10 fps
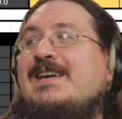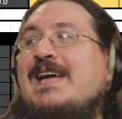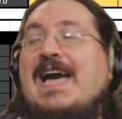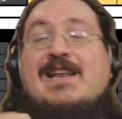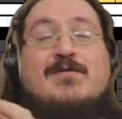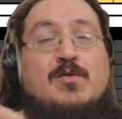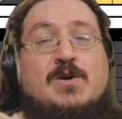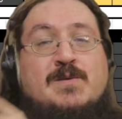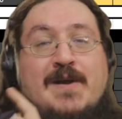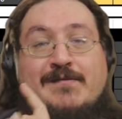And of
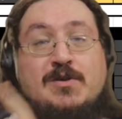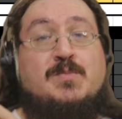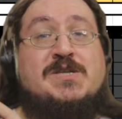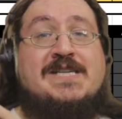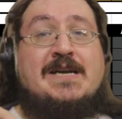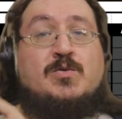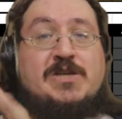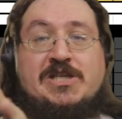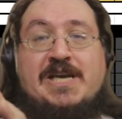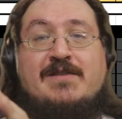course, we have 2%
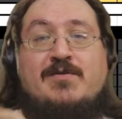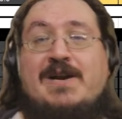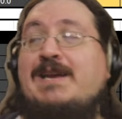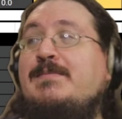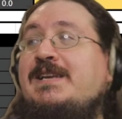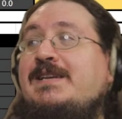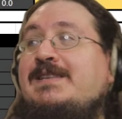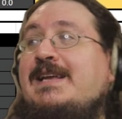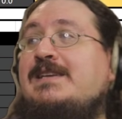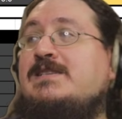regen for anybody
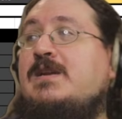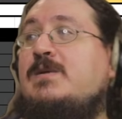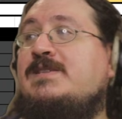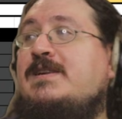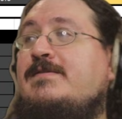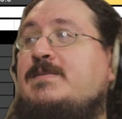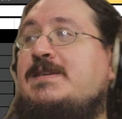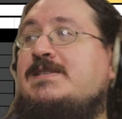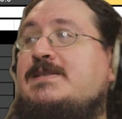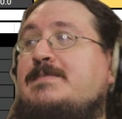that is close enough to
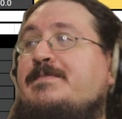us.